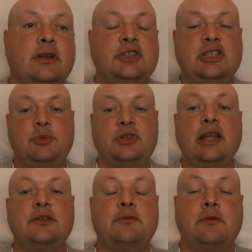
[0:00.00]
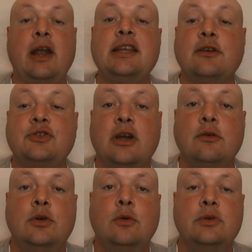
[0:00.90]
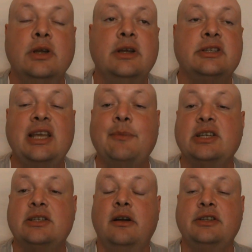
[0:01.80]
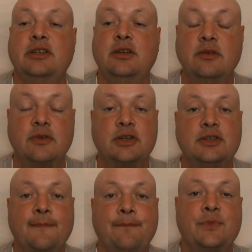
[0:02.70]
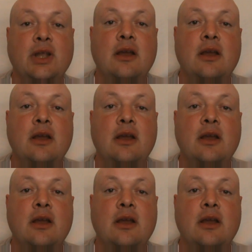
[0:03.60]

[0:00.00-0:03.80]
and she's a presenter of a radio show called Skeptic's Guide to the Universe.